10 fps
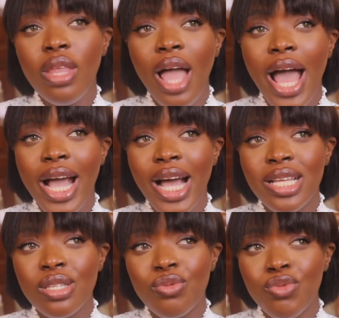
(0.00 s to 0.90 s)
I
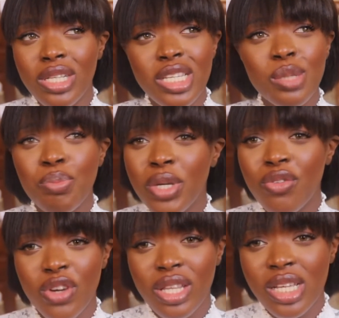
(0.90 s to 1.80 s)
can't really speak
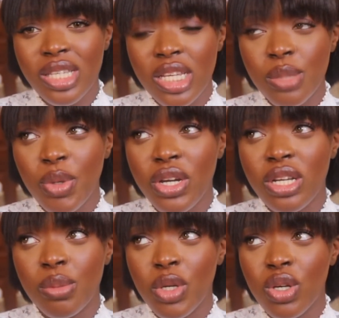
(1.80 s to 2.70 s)
for that
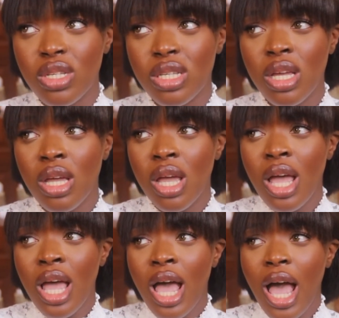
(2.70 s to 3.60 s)
experience, because
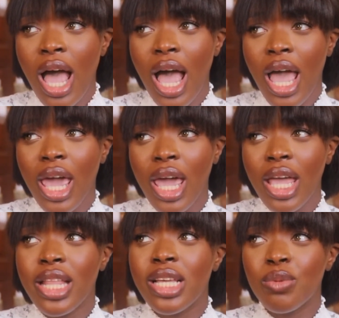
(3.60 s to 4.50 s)

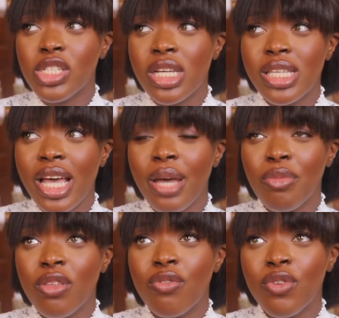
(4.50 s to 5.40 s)
in as much as I
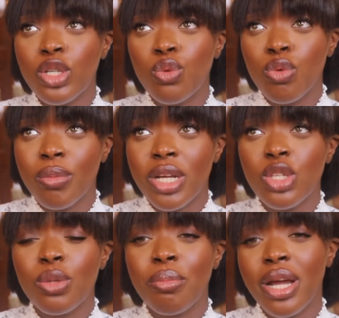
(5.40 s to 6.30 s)
am the first woman
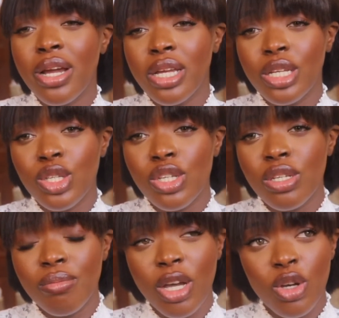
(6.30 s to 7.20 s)
to marry into
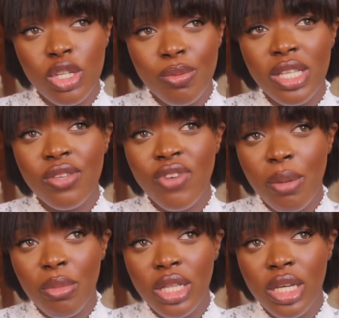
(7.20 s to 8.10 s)
my husband's
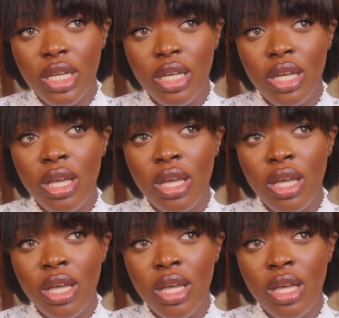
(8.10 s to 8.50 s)
family,